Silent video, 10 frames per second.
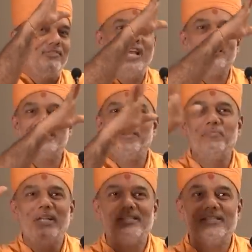As
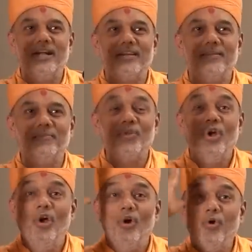simple as that.
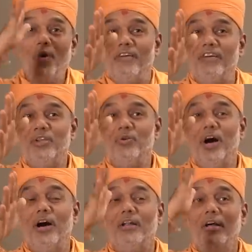Whoever you
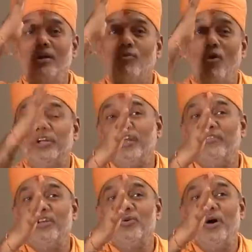are,
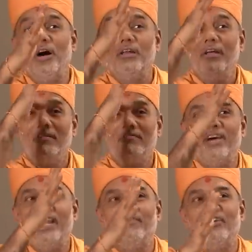whatever you are,
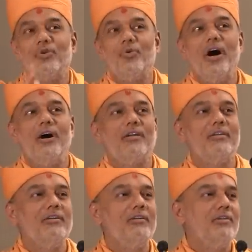wherever you are,
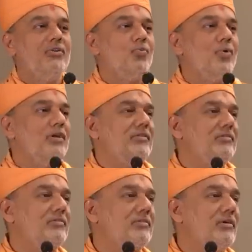
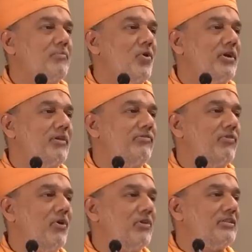once the morning
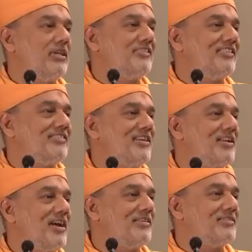falls, that is the sun
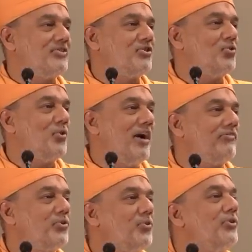rises, you
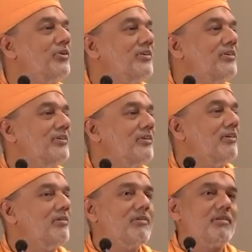have to
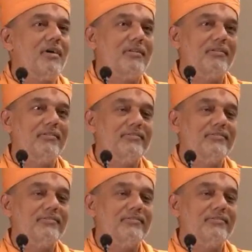run.